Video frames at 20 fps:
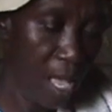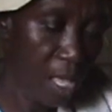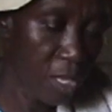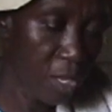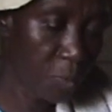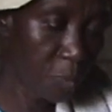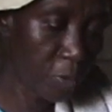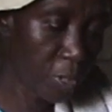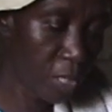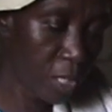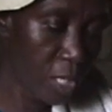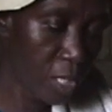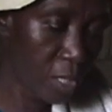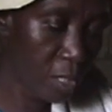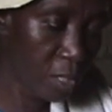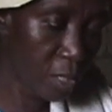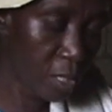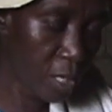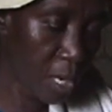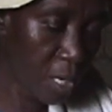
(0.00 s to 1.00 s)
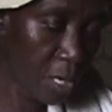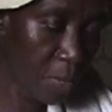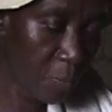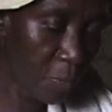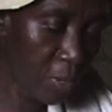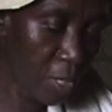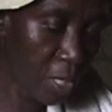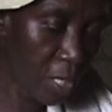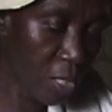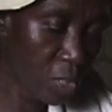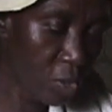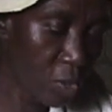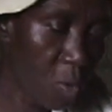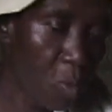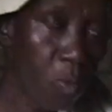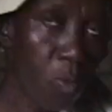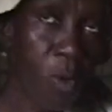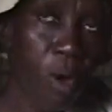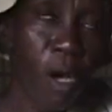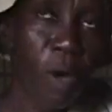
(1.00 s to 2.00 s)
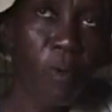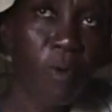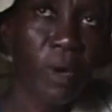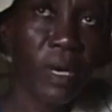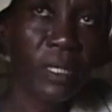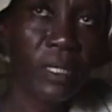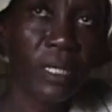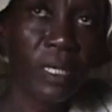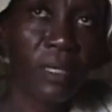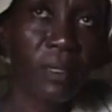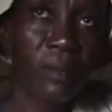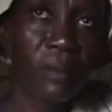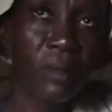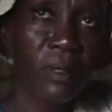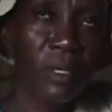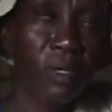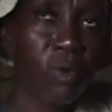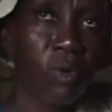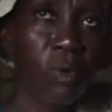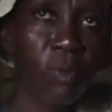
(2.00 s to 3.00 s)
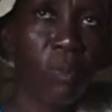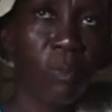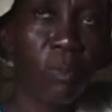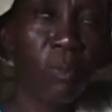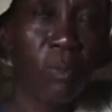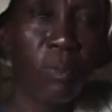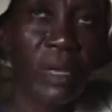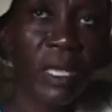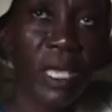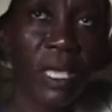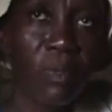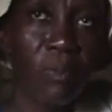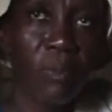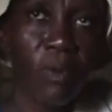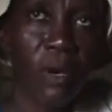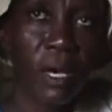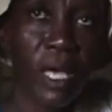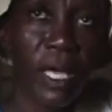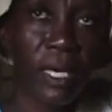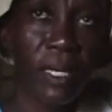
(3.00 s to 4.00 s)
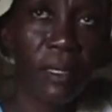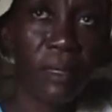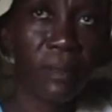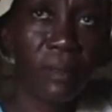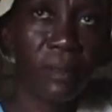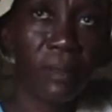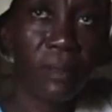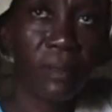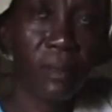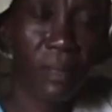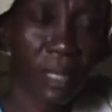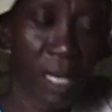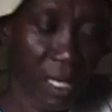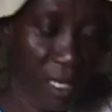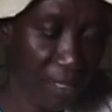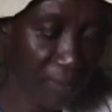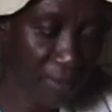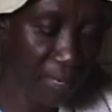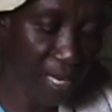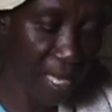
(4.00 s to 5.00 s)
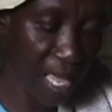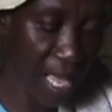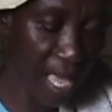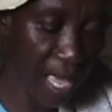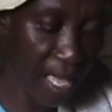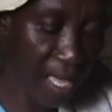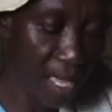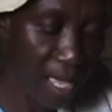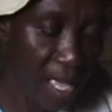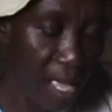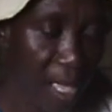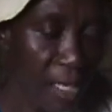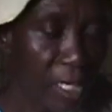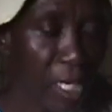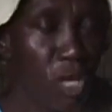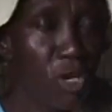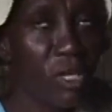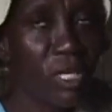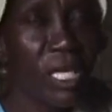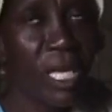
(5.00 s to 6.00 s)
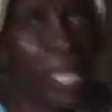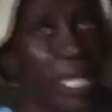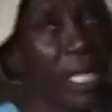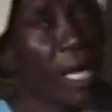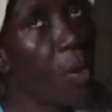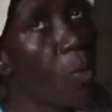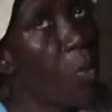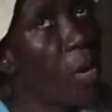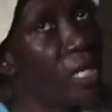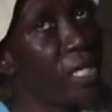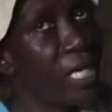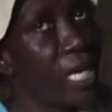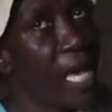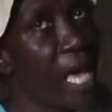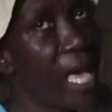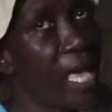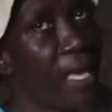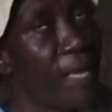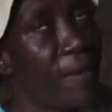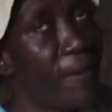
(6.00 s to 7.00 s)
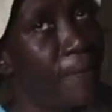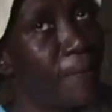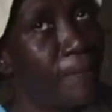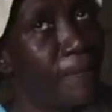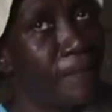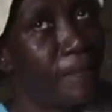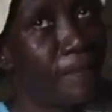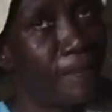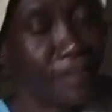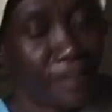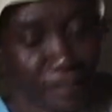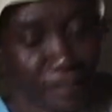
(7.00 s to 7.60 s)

and you put it in and you put it in some warm water. You don't make it boil. Mm -hmm. That is for the eye. You just take it and wash the eye.